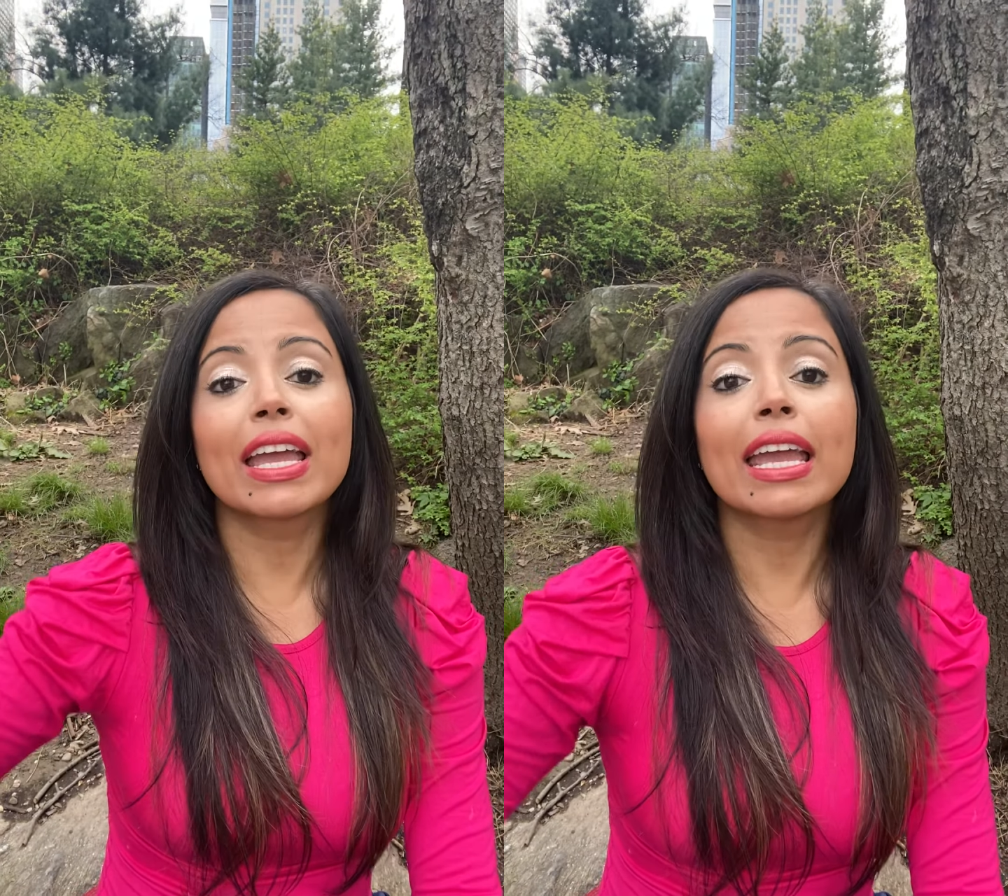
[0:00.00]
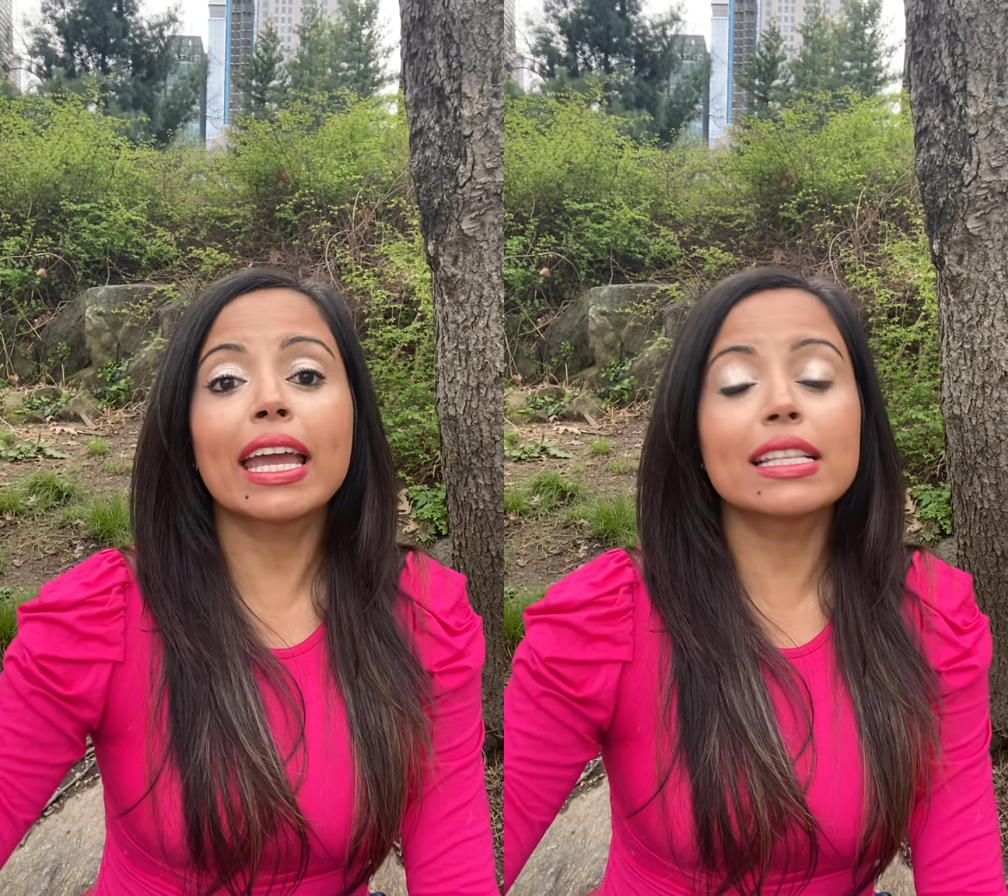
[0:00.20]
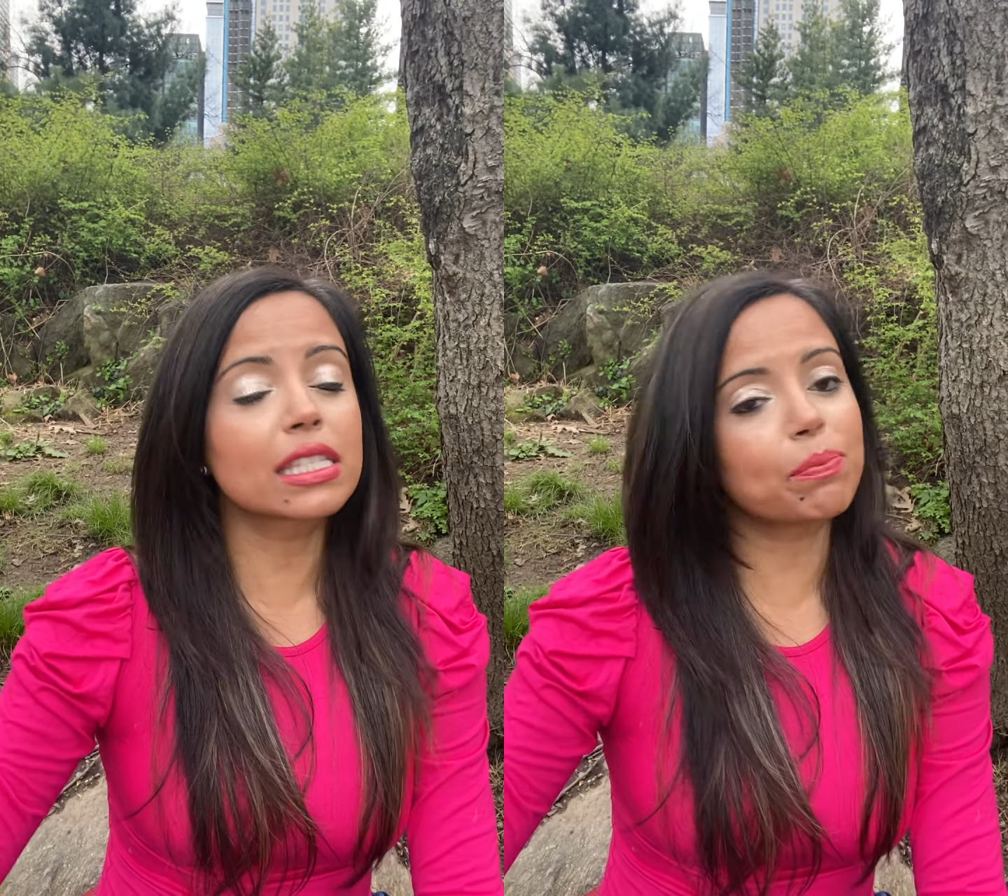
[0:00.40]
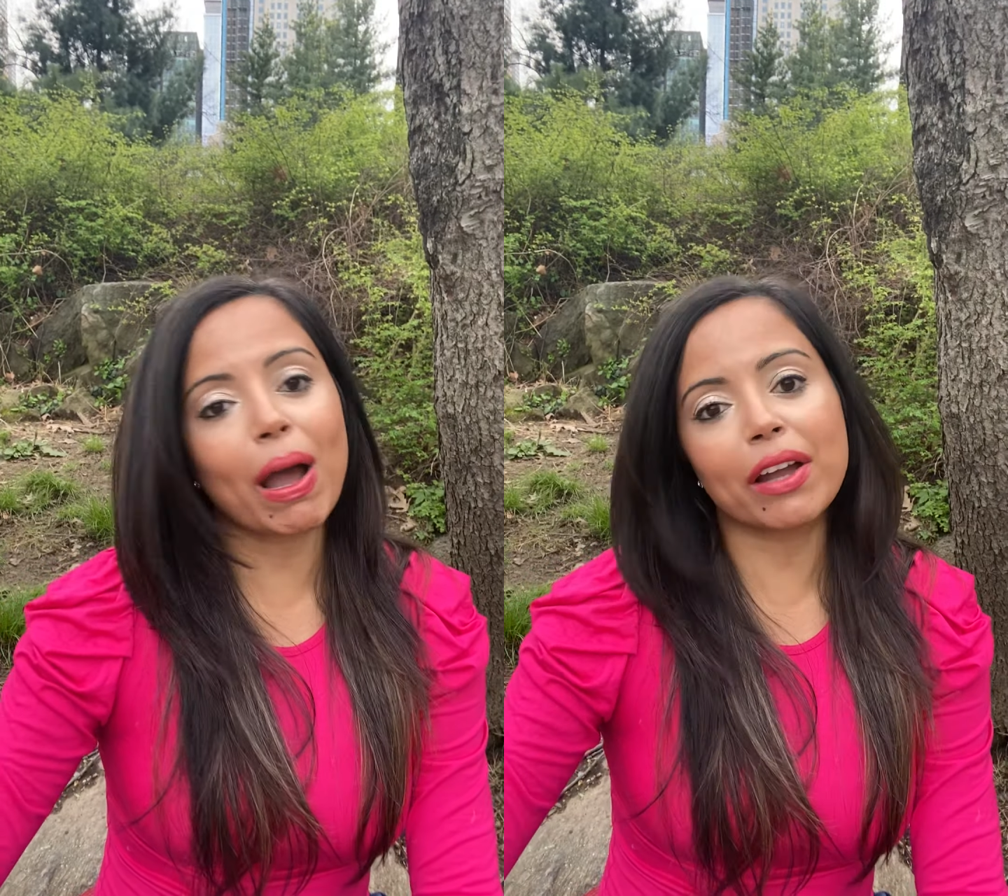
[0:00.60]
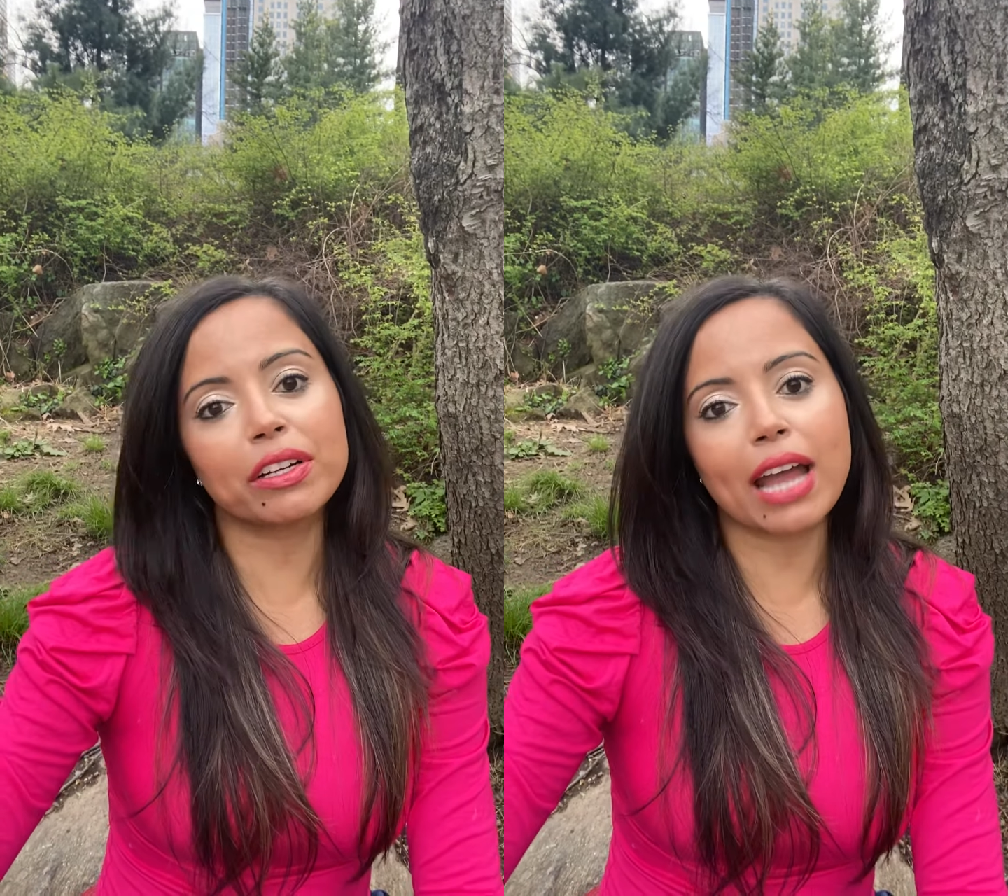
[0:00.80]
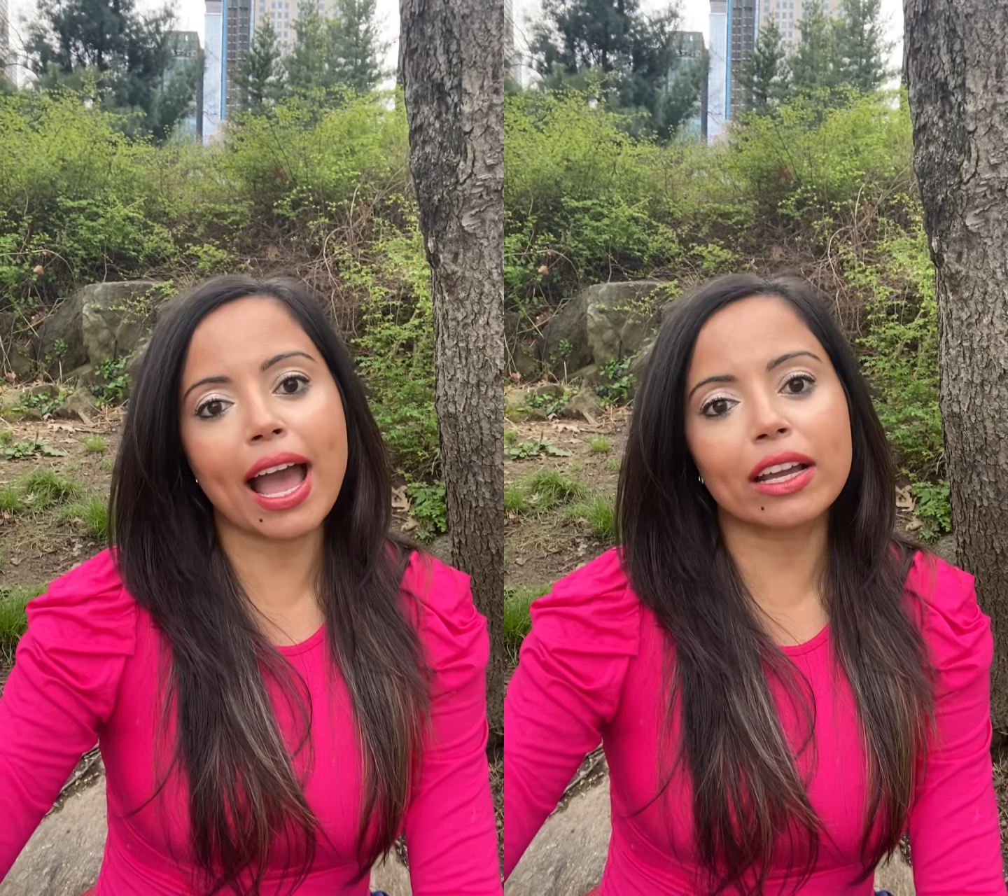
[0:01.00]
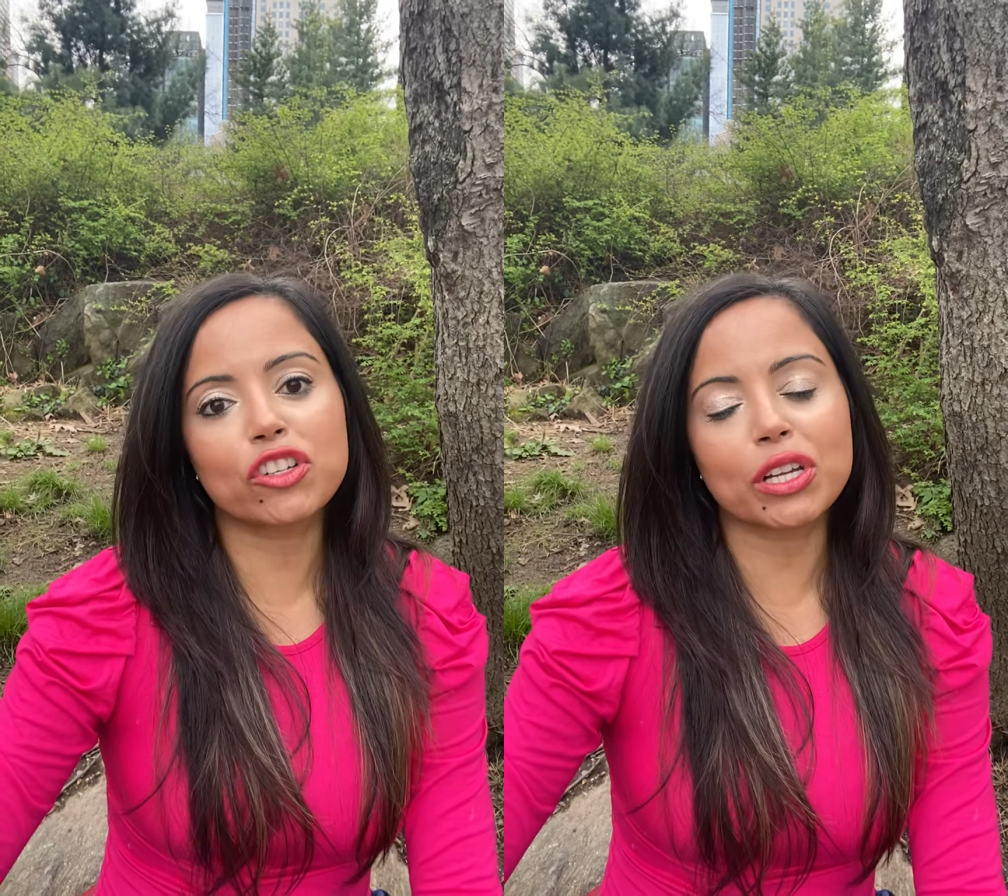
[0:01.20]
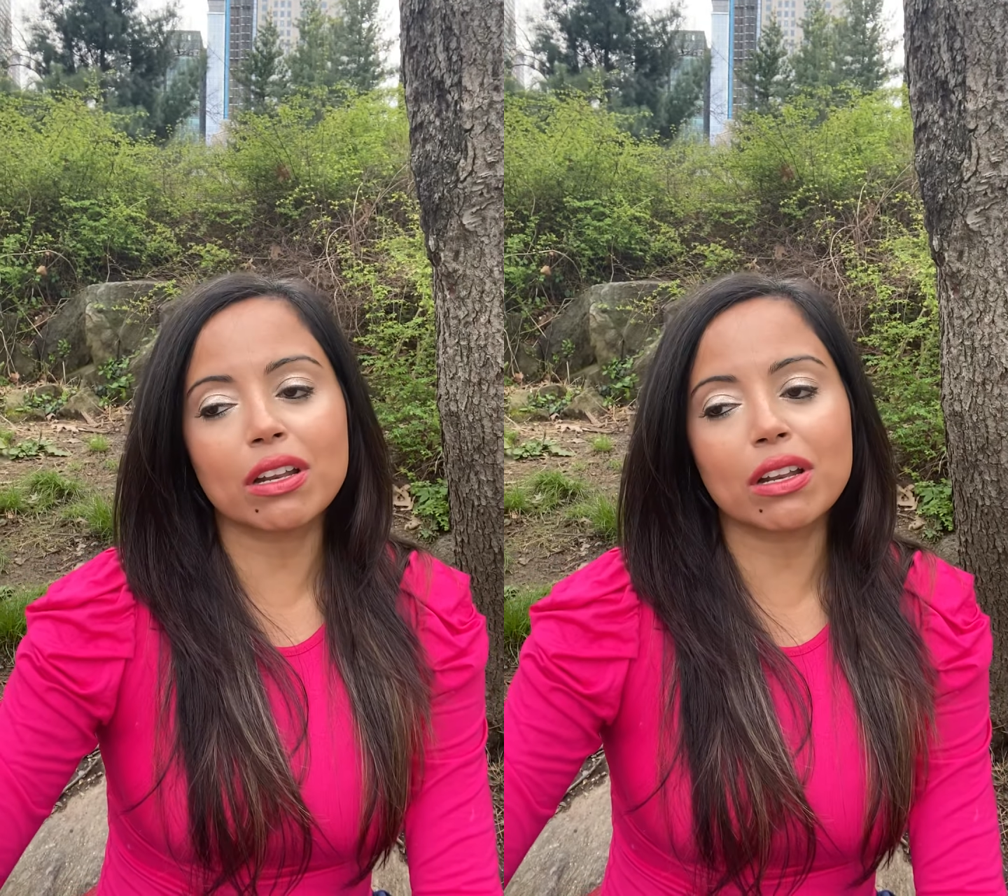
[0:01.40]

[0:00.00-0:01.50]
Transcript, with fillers: inspired action,